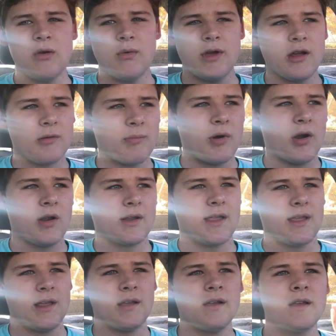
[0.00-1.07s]
we are
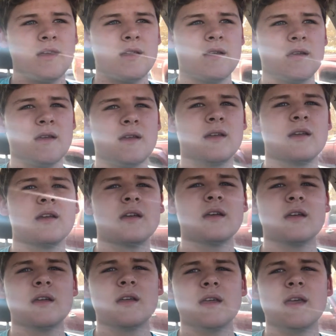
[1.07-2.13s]
parking
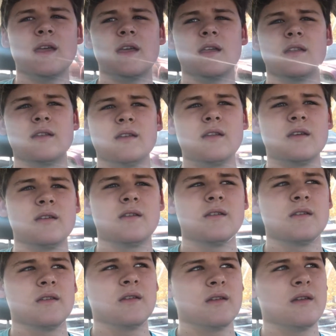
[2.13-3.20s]
in
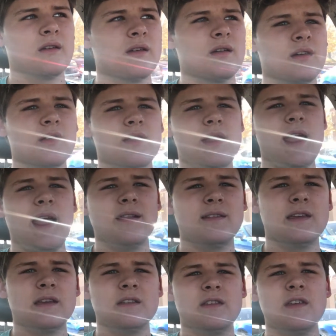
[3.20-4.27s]
the
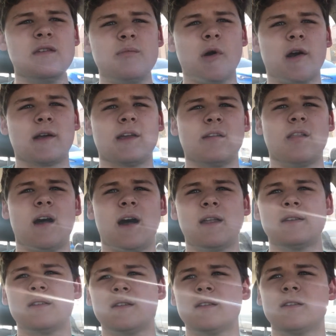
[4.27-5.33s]
AT&T parking lot.
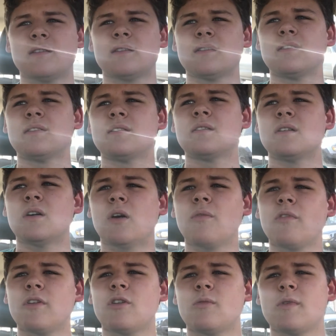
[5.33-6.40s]

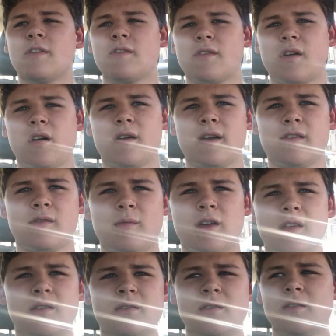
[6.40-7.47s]
Hopefully nobody's in the car next to me.
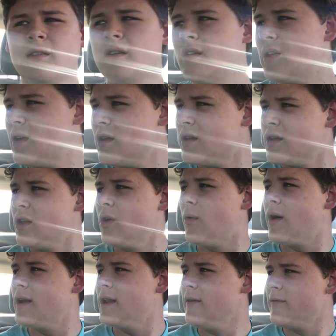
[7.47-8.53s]
You know
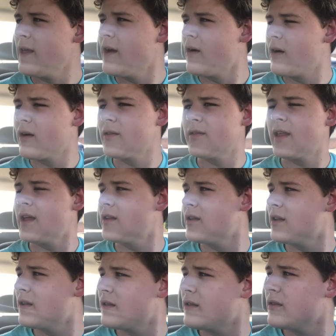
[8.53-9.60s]
what? If they are, then
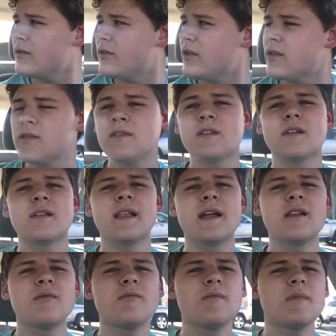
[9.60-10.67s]
just let
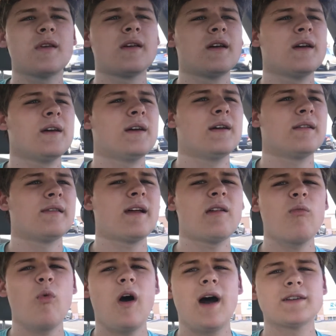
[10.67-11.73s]
him let
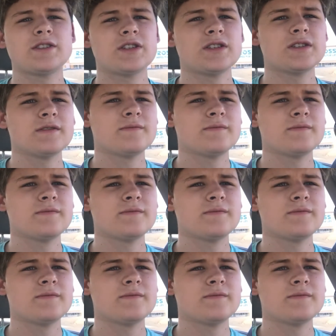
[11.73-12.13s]
him watch.